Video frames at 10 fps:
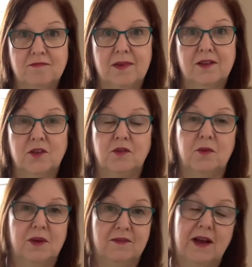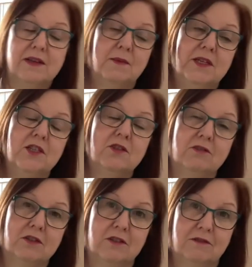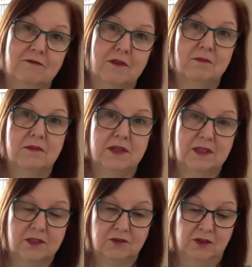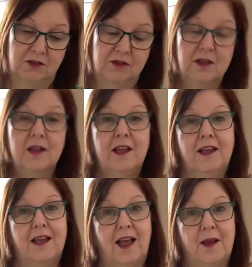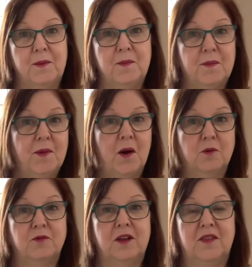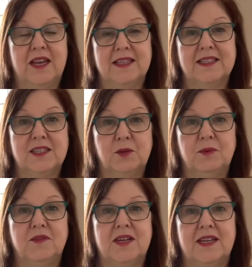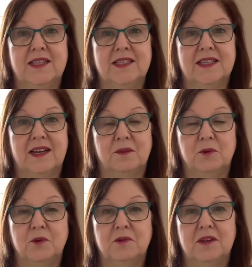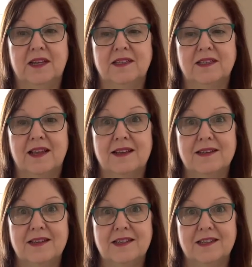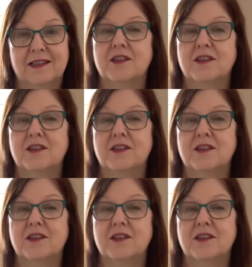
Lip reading: so that when I've had my instruction from my sister-in-law, hopefully on the next couple of days, I will create a t-shirt.